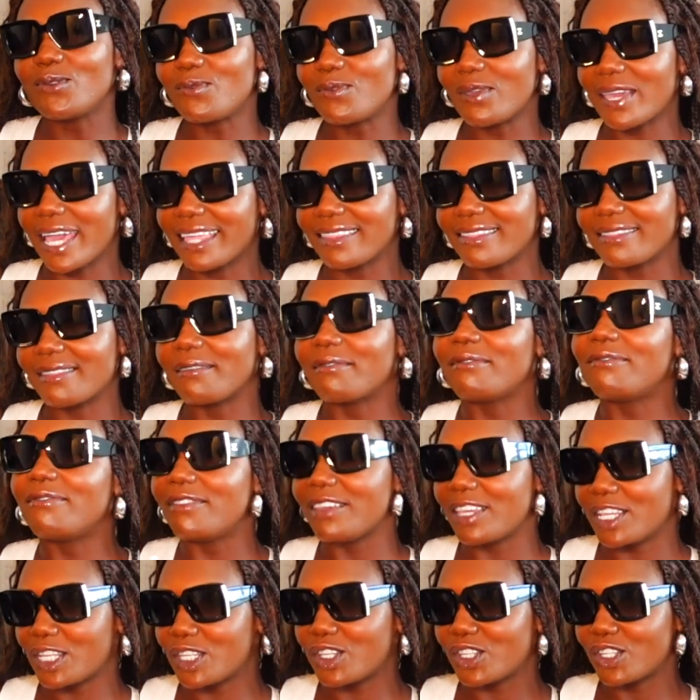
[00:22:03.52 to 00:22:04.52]
get the
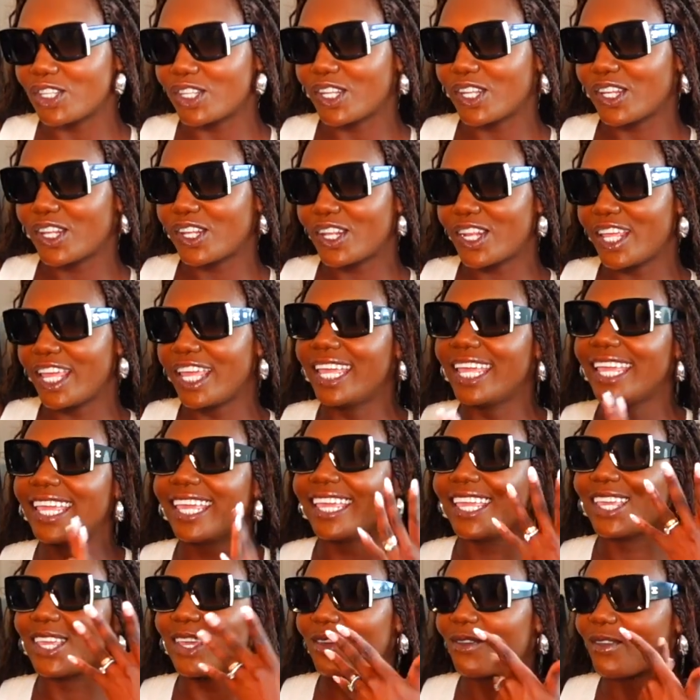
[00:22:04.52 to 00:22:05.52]
vision.
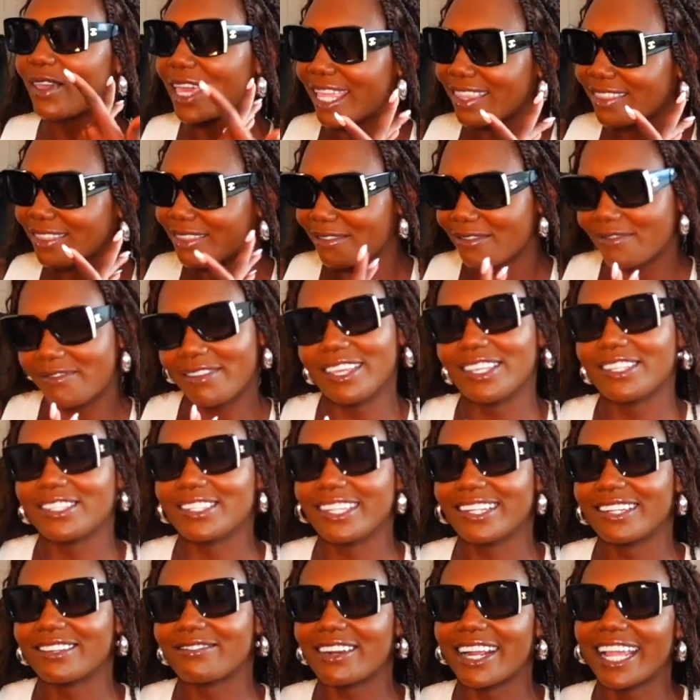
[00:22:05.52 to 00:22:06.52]
You get the vision,